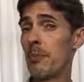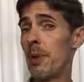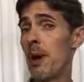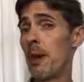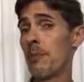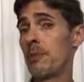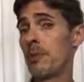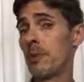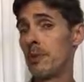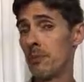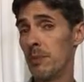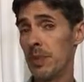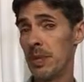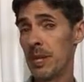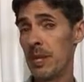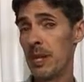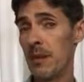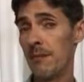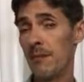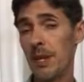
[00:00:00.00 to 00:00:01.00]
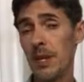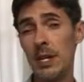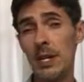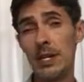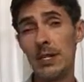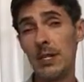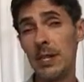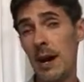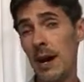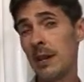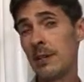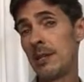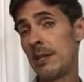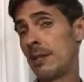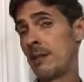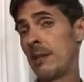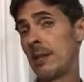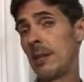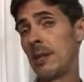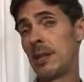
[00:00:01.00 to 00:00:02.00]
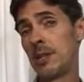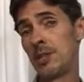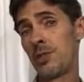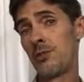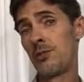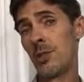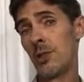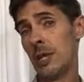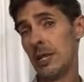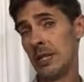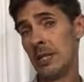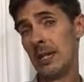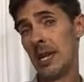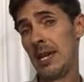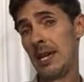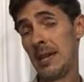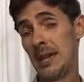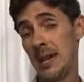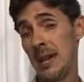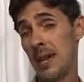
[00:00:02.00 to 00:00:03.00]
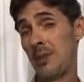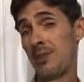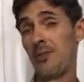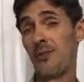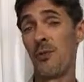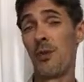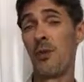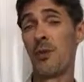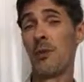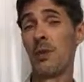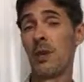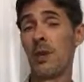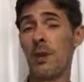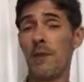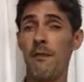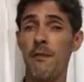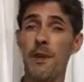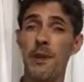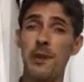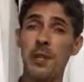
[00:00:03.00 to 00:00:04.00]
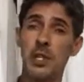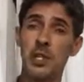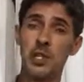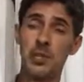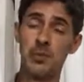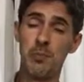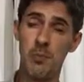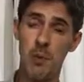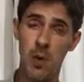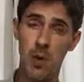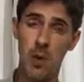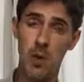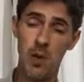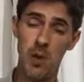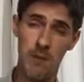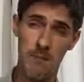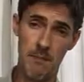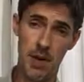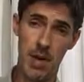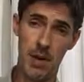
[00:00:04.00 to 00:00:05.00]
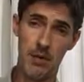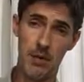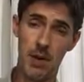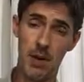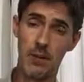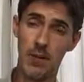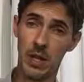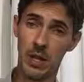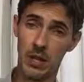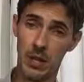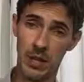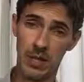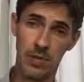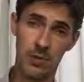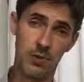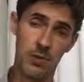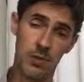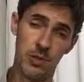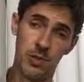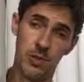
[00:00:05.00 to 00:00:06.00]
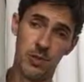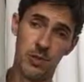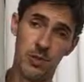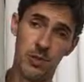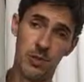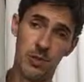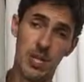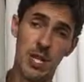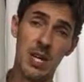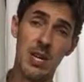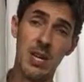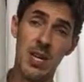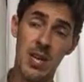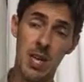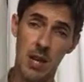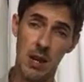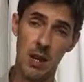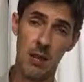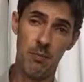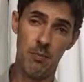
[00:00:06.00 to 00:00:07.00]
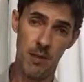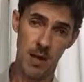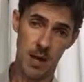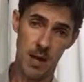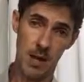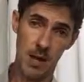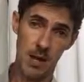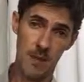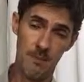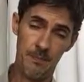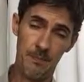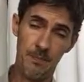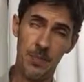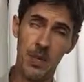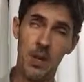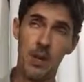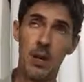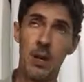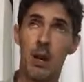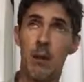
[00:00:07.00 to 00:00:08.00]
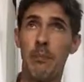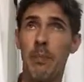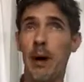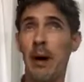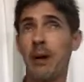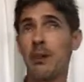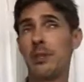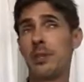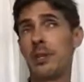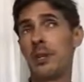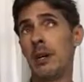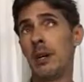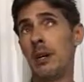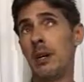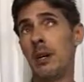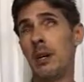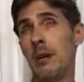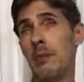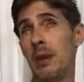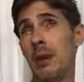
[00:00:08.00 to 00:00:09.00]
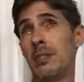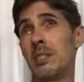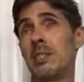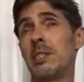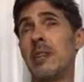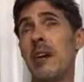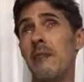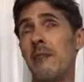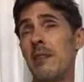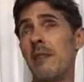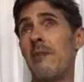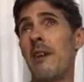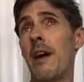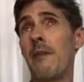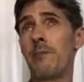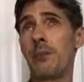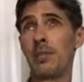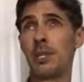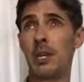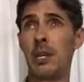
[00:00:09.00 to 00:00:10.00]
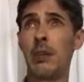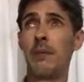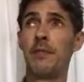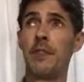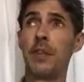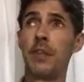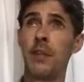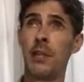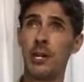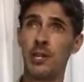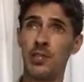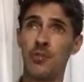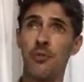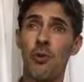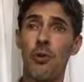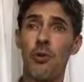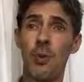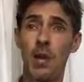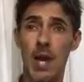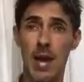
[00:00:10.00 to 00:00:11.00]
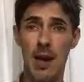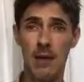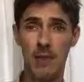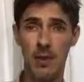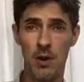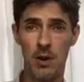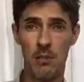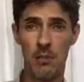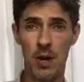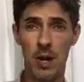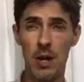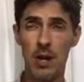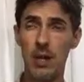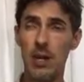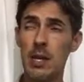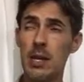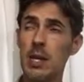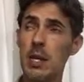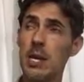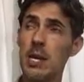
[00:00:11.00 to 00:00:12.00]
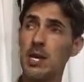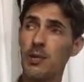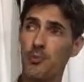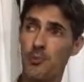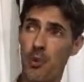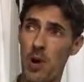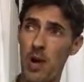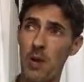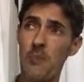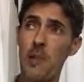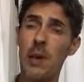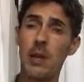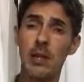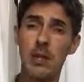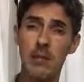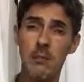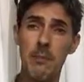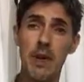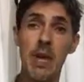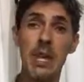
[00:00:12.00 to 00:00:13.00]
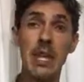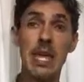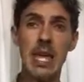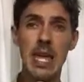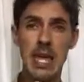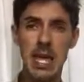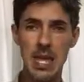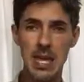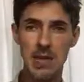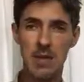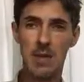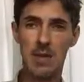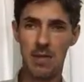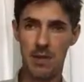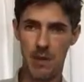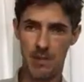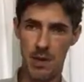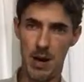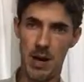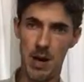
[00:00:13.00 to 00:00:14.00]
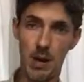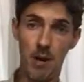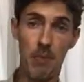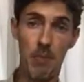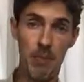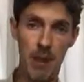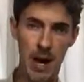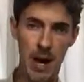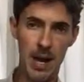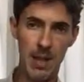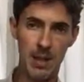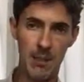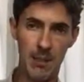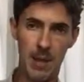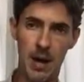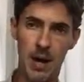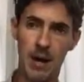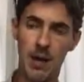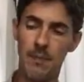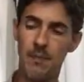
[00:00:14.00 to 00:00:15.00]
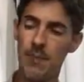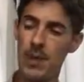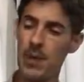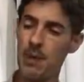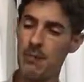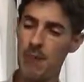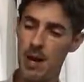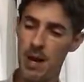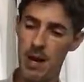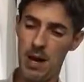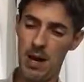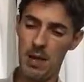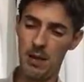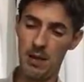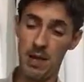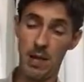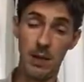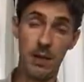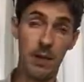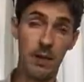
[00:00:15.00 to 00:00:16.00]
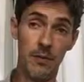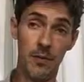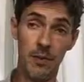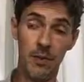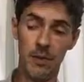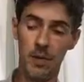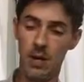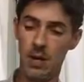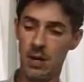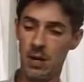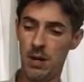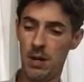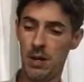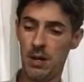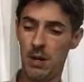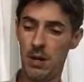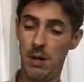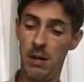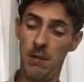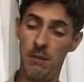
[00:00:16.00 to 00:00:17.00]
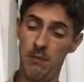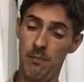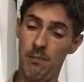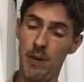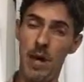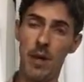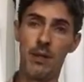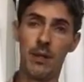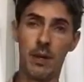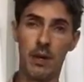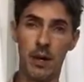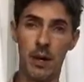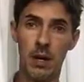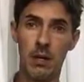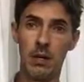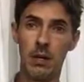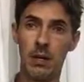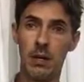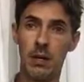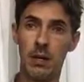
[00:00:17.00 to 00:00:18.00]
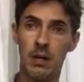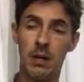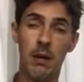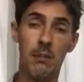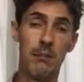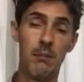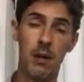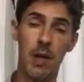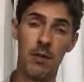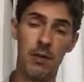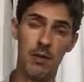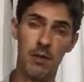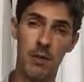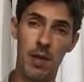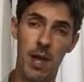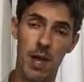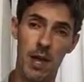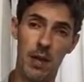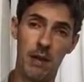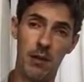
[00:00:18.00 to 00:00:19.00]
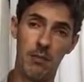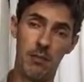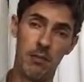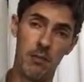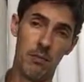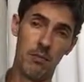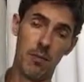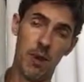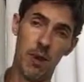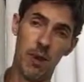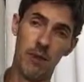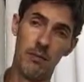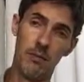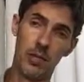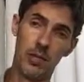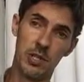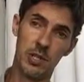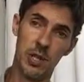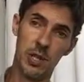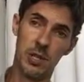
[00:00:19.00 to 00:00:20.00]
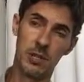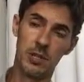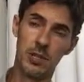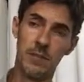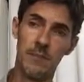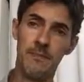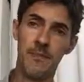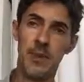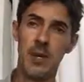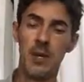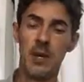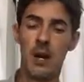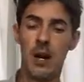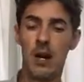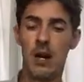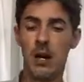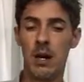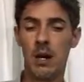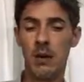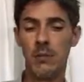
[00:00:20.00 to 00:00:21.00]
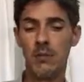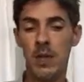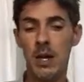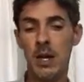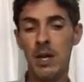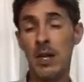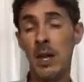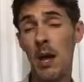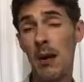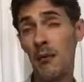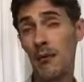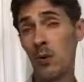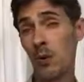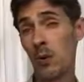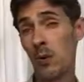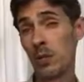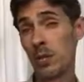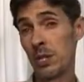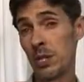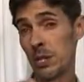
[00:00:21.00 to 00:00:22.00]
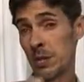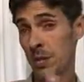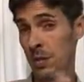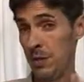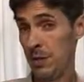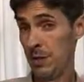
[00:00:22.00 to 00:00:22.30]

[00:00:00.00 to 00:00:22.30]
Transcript: popular belief, dietary cholesterol intake accounts for only a very small amount of the cholesterol stores in our body. About 75% of the cholesterol we have in our body is primarily made in the body or by the body, by the liver and by the gut and all of our cells. Now, of course,